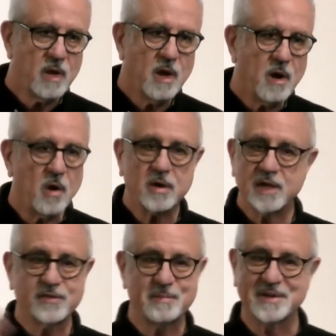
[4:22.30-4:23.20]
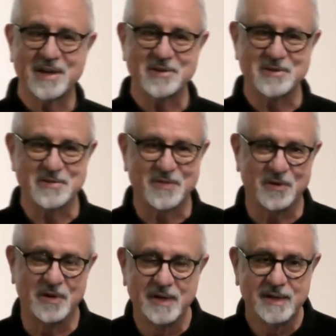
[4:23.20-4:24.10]
All kinds of implications
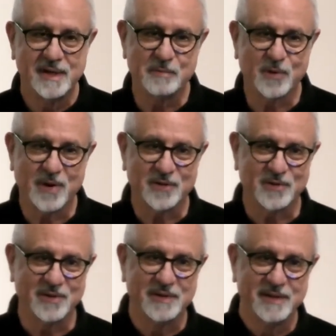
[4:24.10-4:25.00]
for immigration